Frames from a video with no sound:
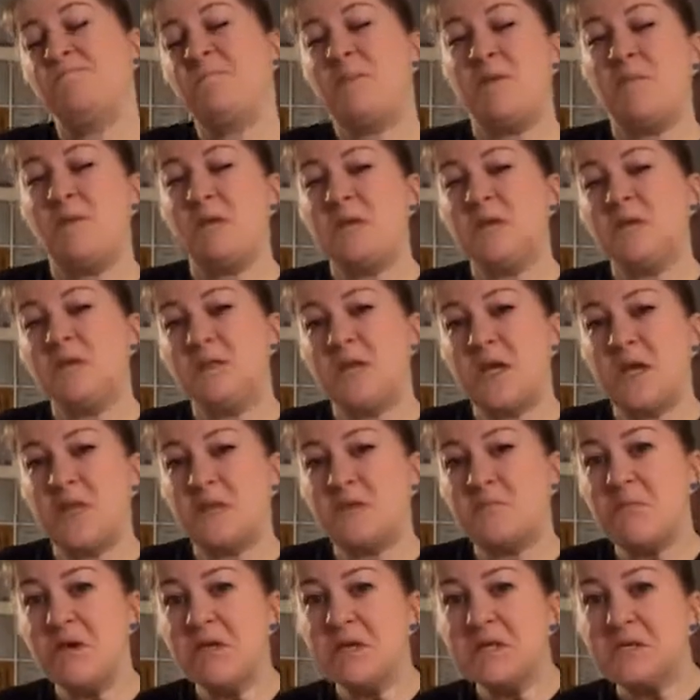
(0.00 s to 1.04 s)
maybe it's
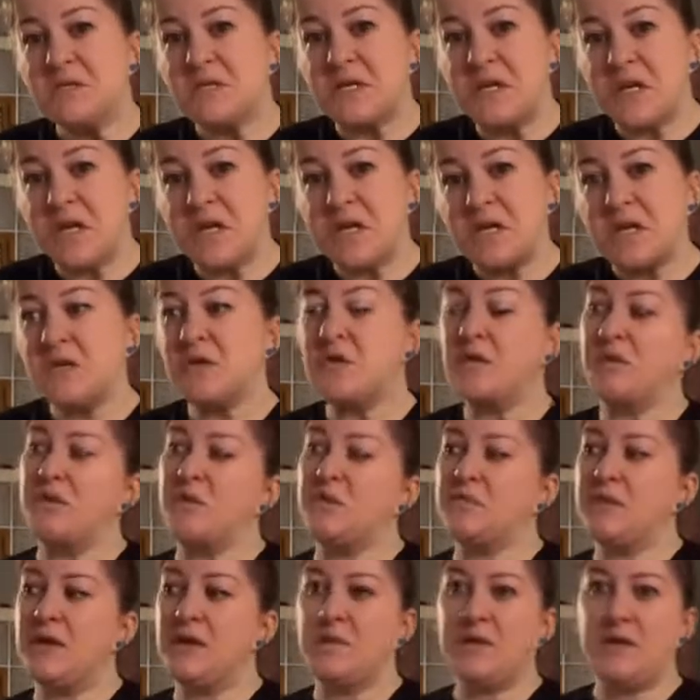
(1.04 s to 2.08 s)
not the best egg,
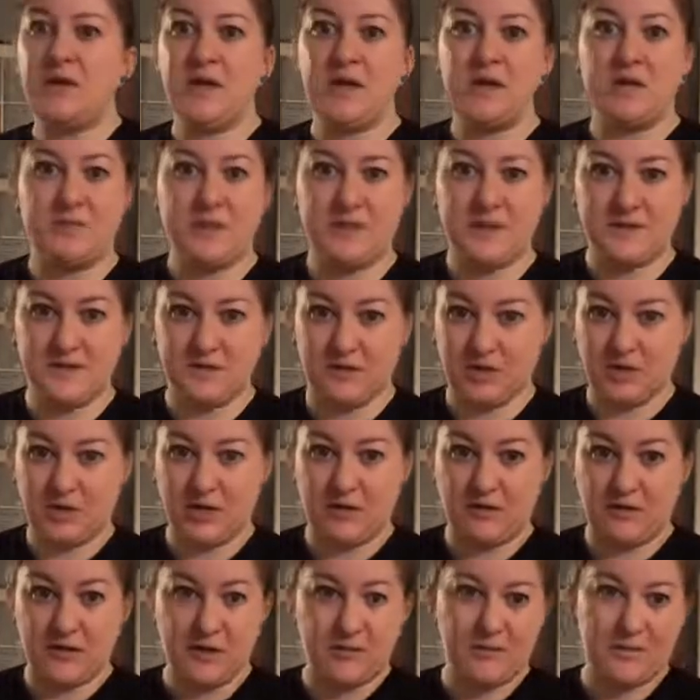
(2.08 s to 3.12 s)
or maybe a piece of
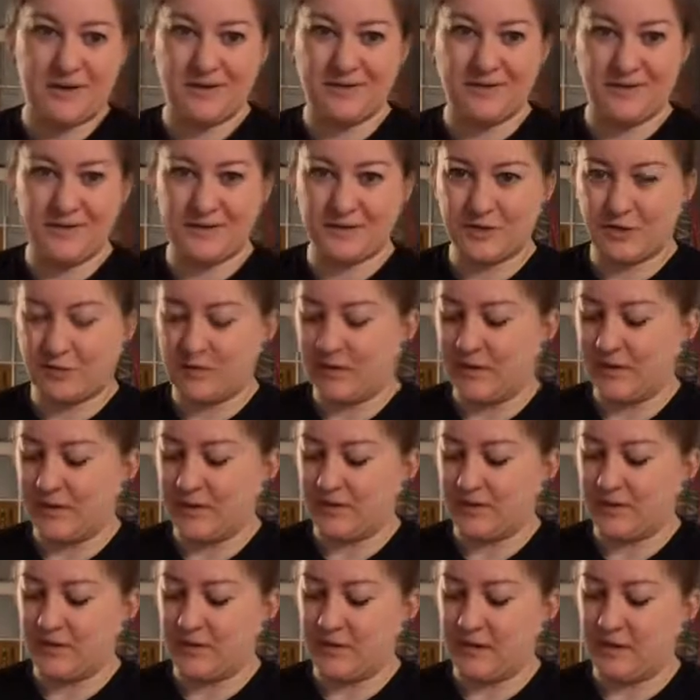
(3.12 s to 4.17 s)
shell came out because nobody
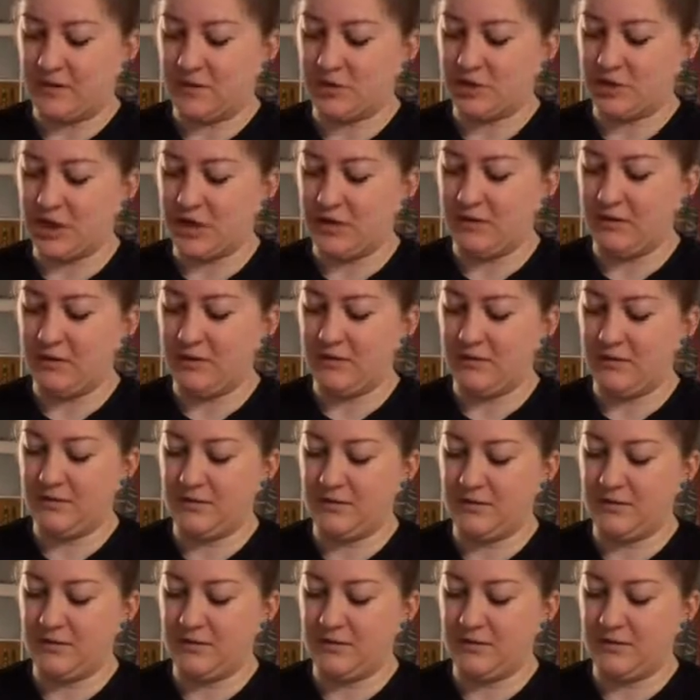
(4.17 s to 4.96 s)
wants to eat shell.